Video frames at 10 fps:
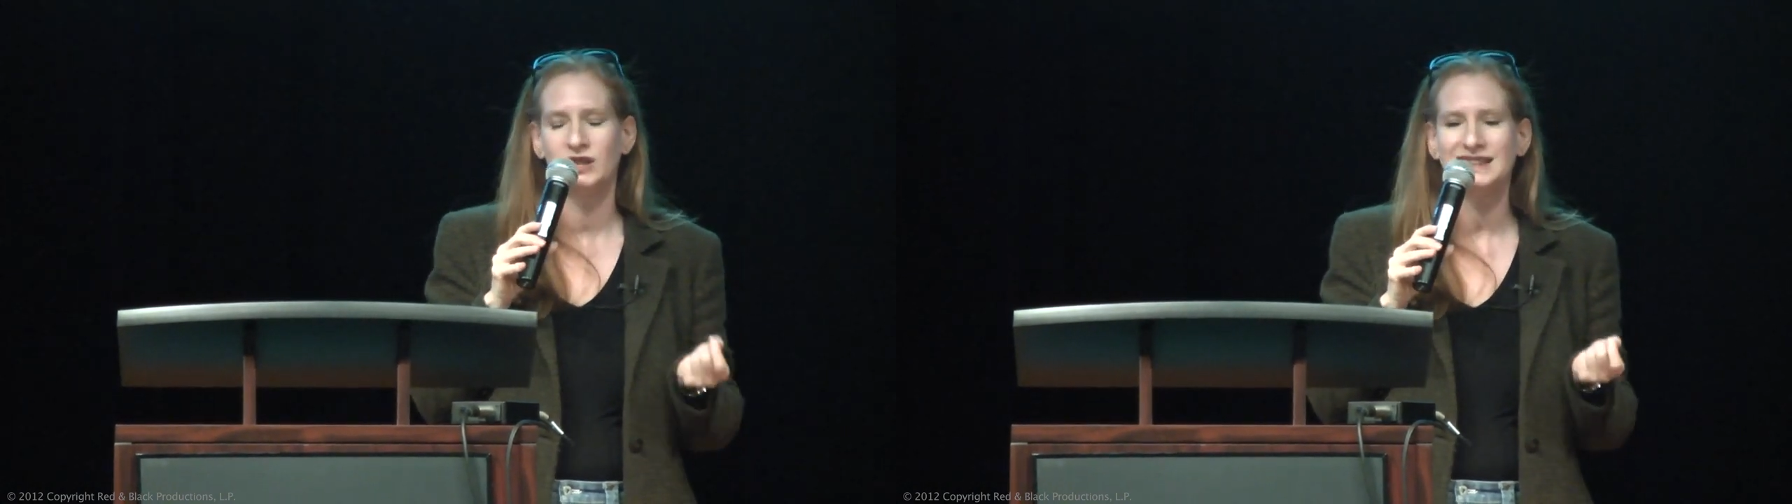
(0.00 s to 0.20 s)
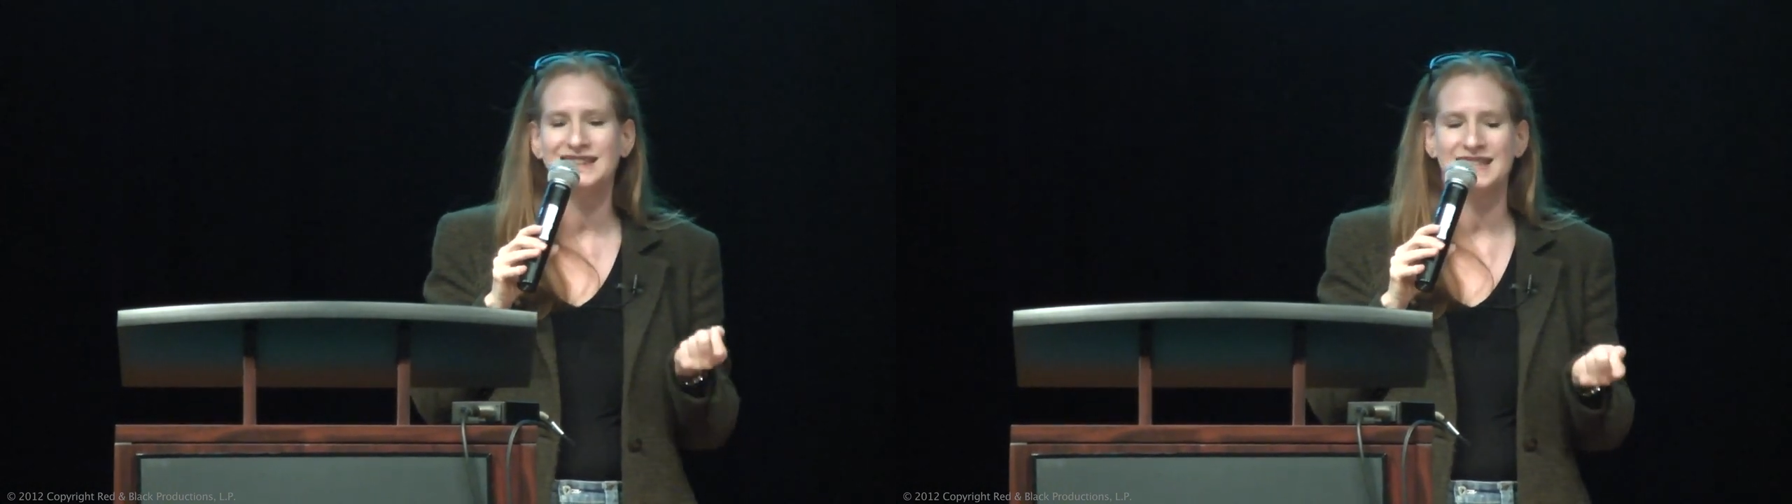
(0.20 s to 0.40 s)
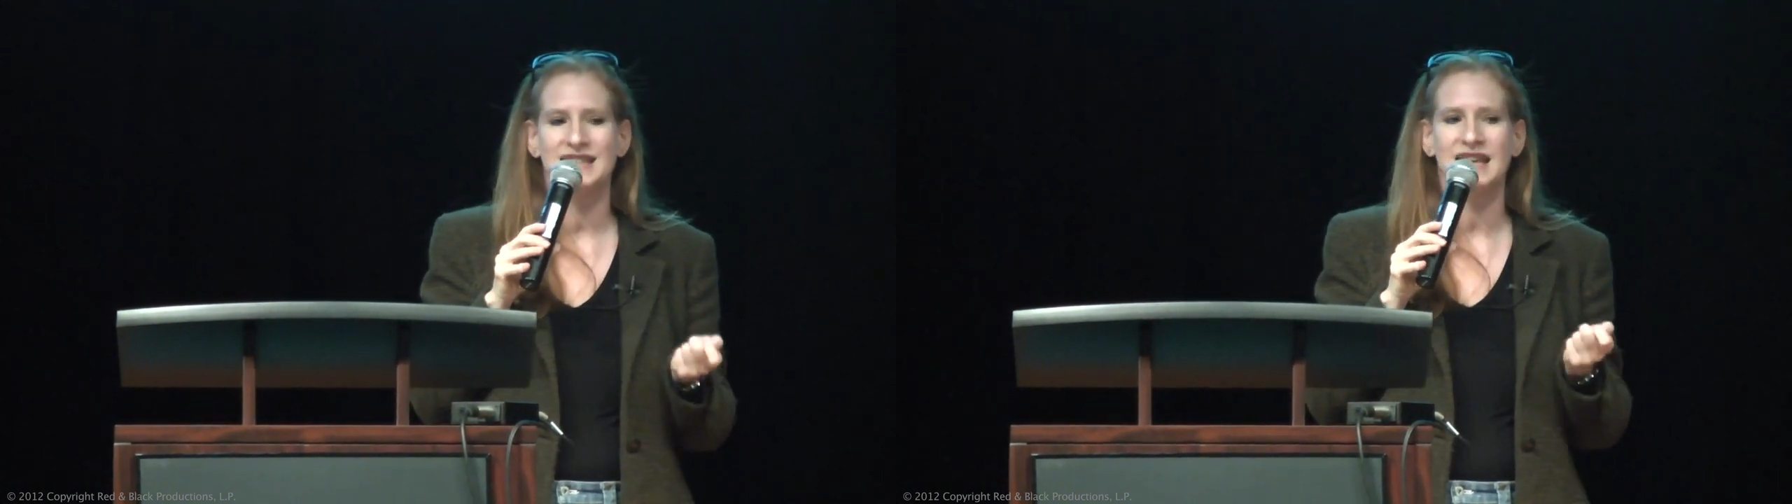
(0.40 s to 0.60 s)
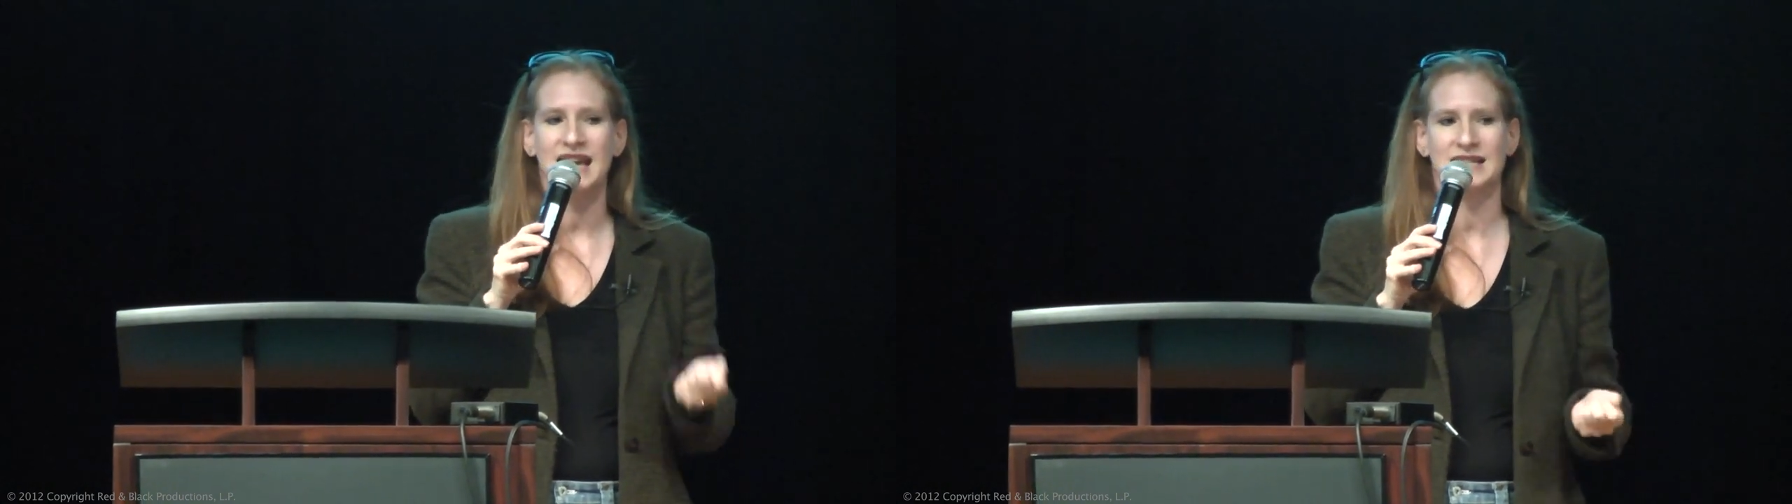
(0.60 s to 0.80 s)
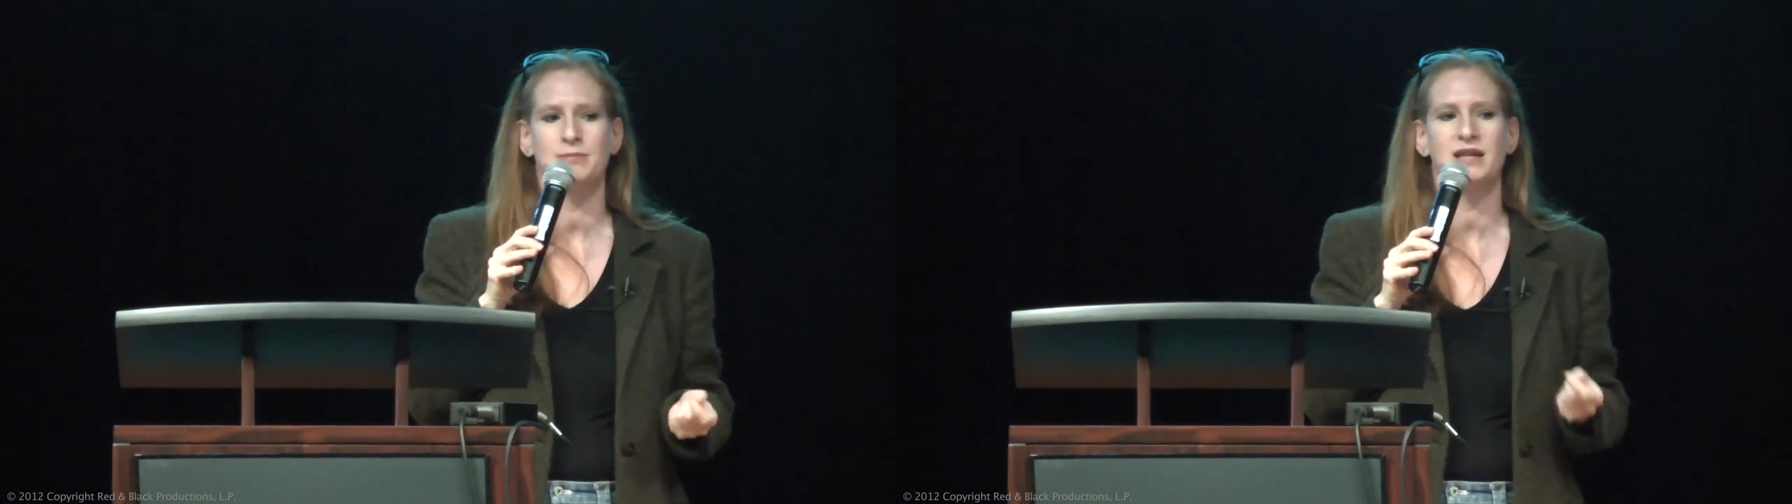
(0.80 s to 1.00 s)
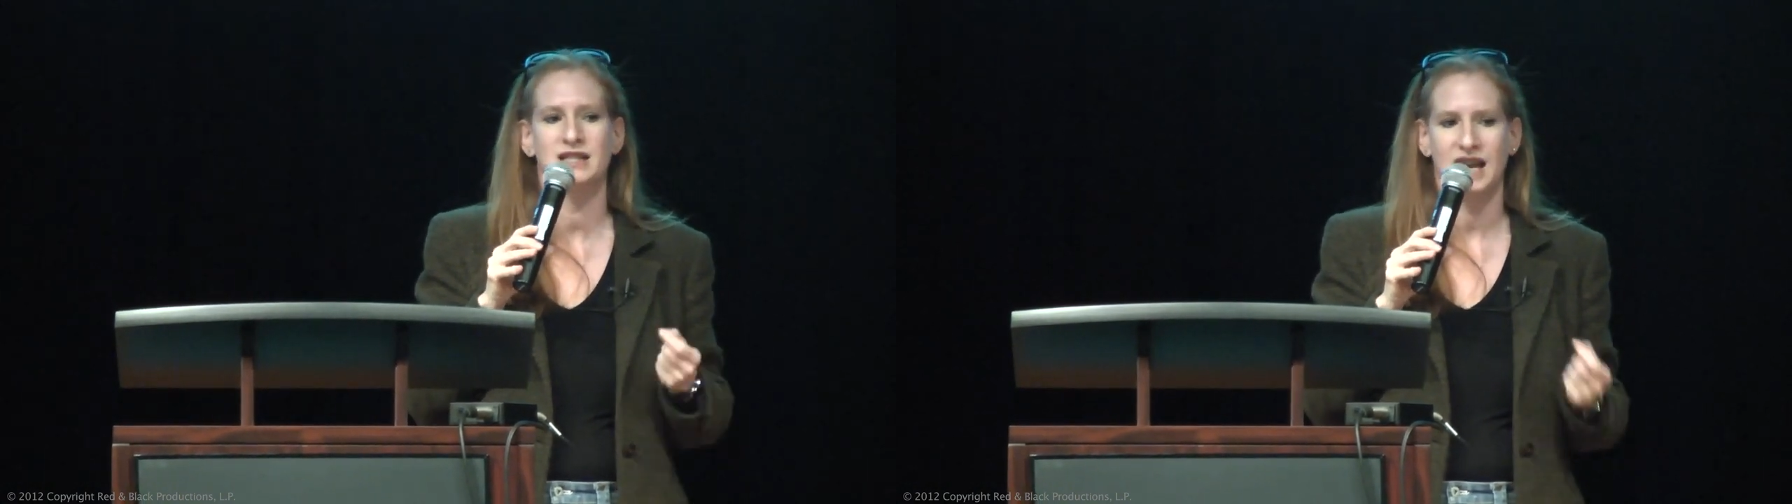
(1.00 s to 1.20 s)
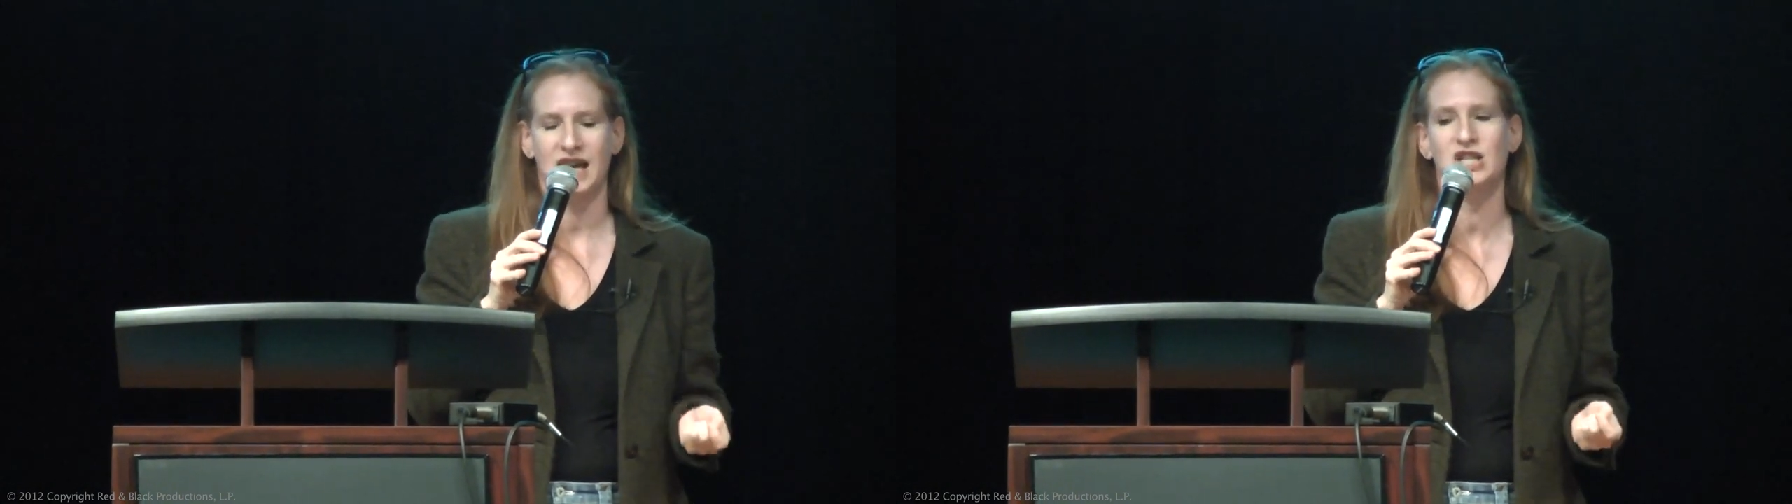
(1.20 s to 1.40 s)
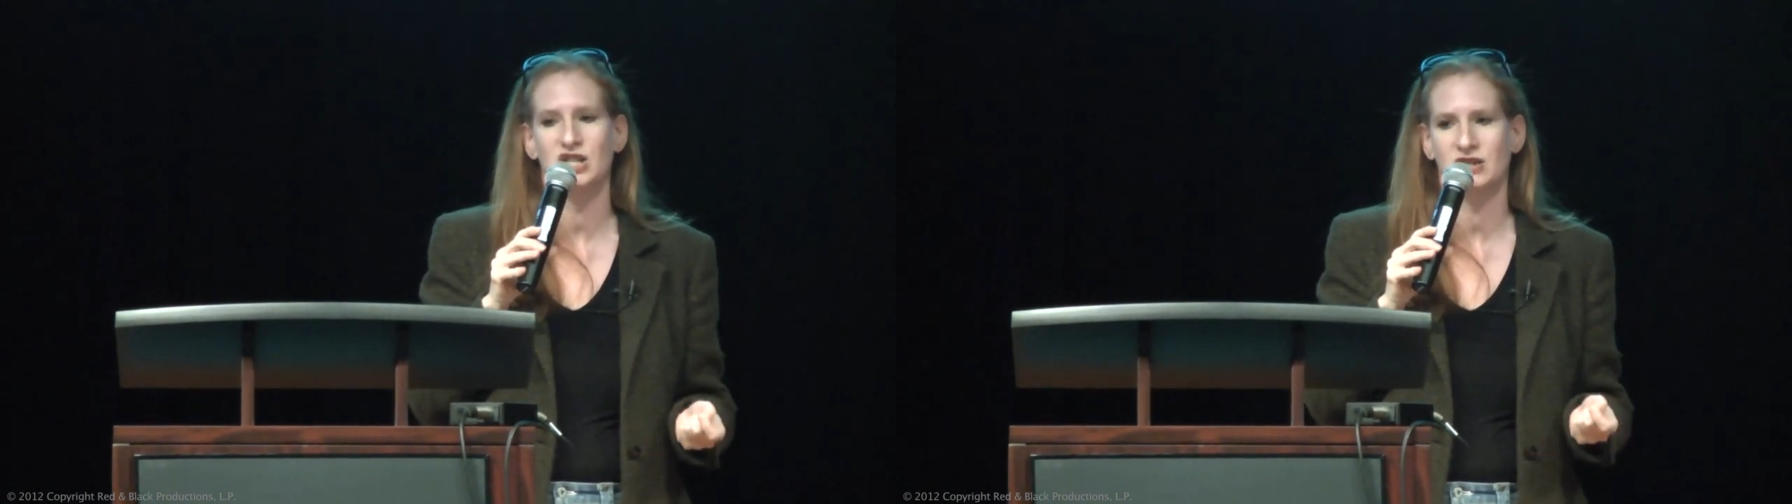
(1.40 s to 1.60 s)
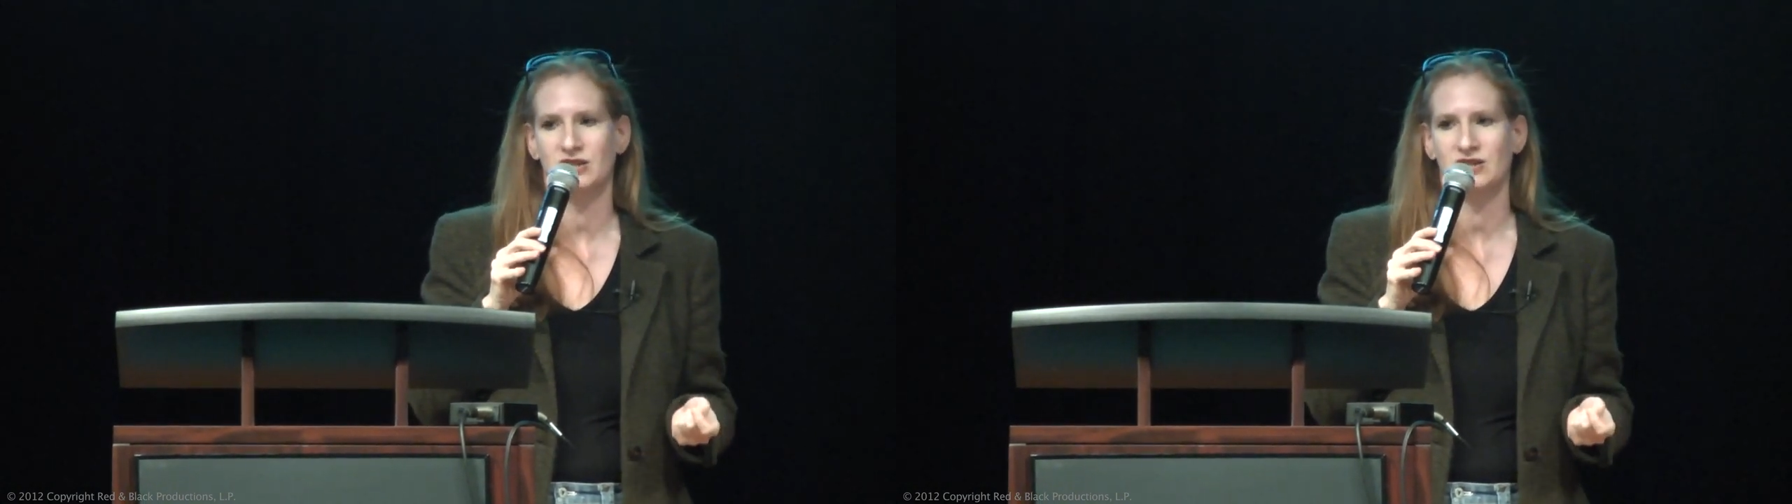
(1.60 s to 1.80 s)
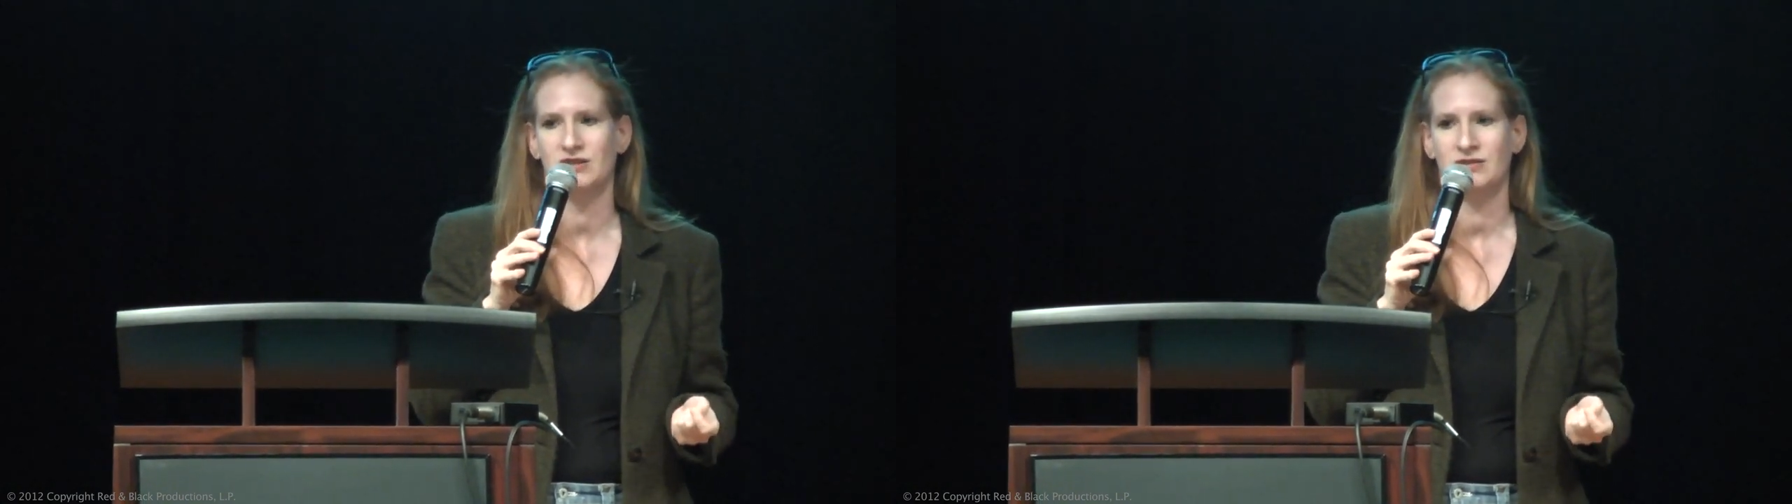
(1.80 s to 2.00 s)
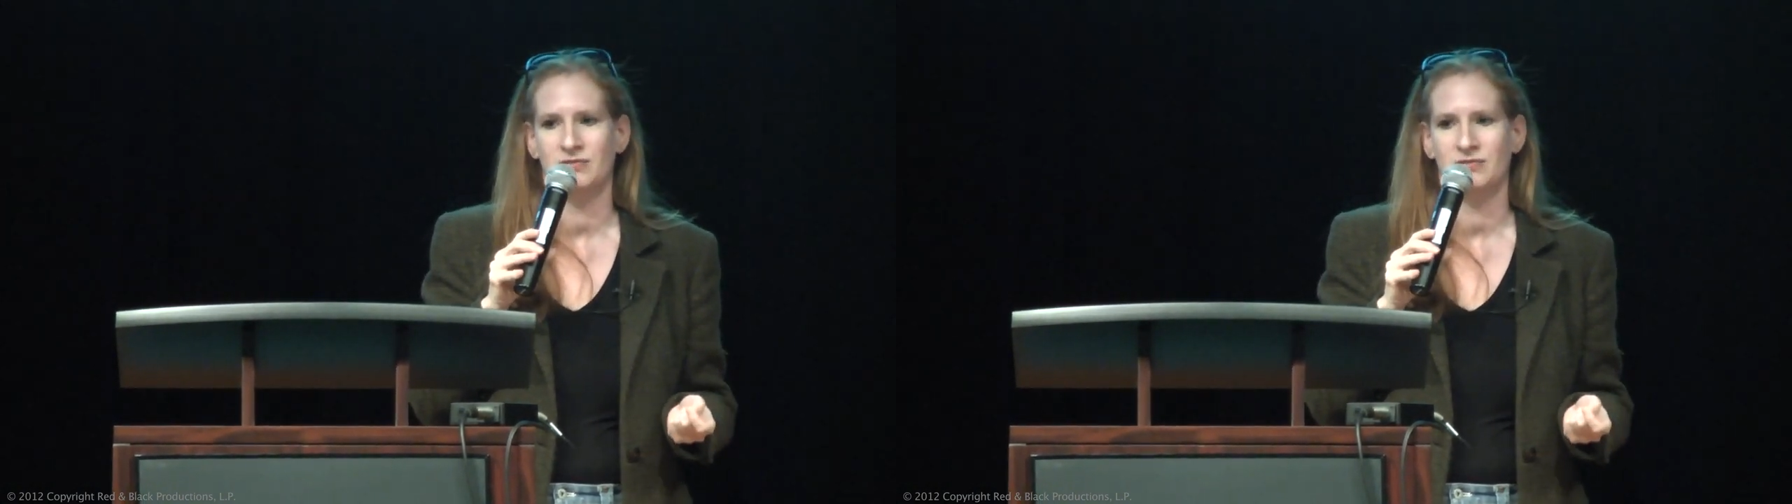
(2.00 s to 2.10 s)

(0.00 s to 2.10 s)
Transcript: realistic expectations.